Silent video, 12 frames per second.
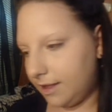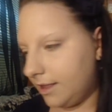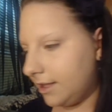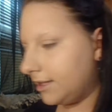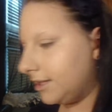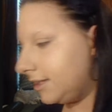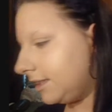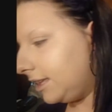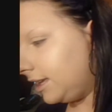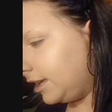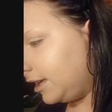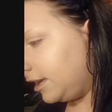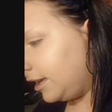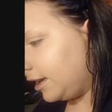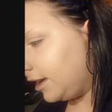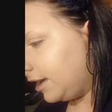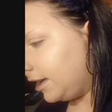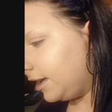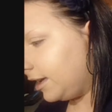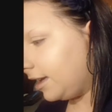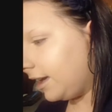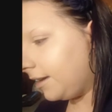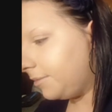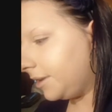this is the
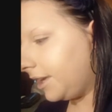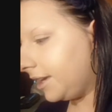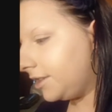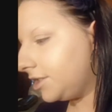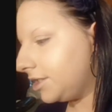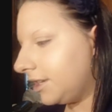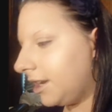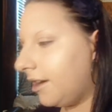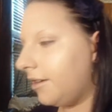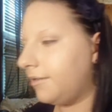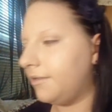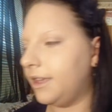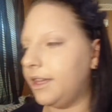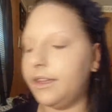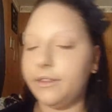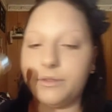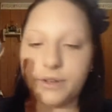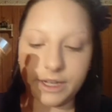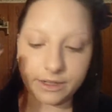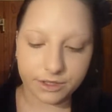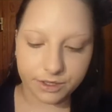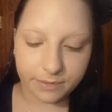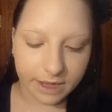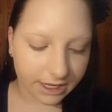application of the L'Oreal
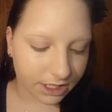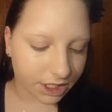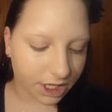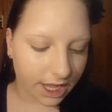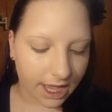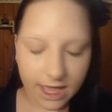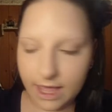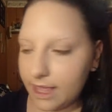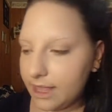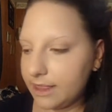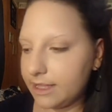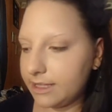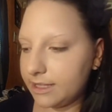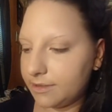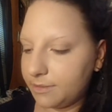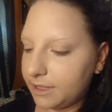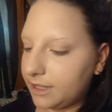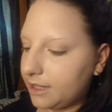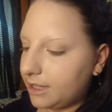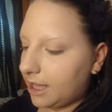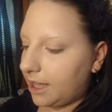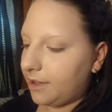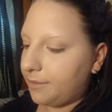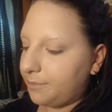True Match. This is with
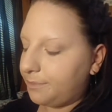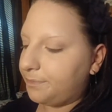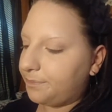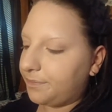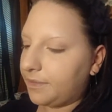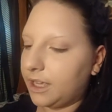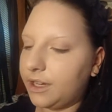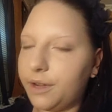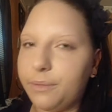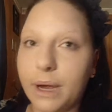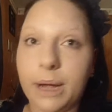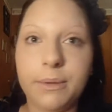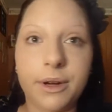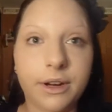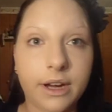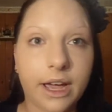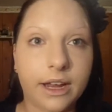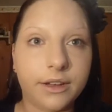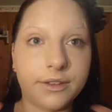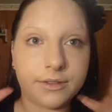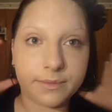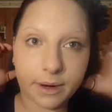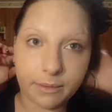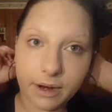no primer. I don't
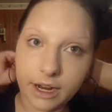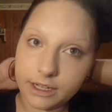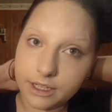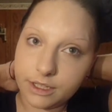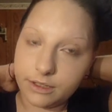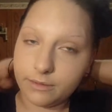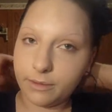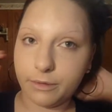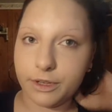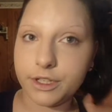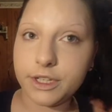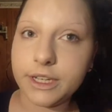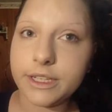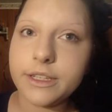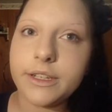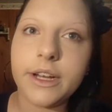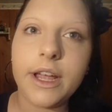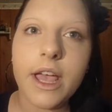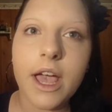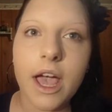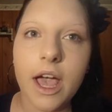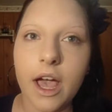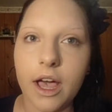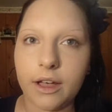use primer, I just use my moisturizer.
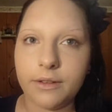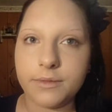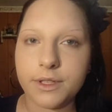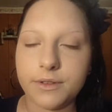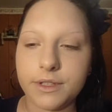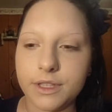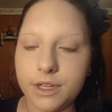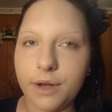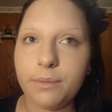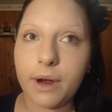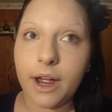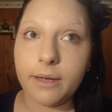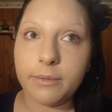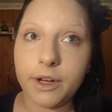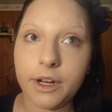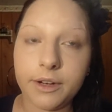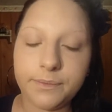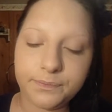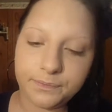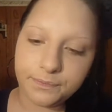So it's no primer,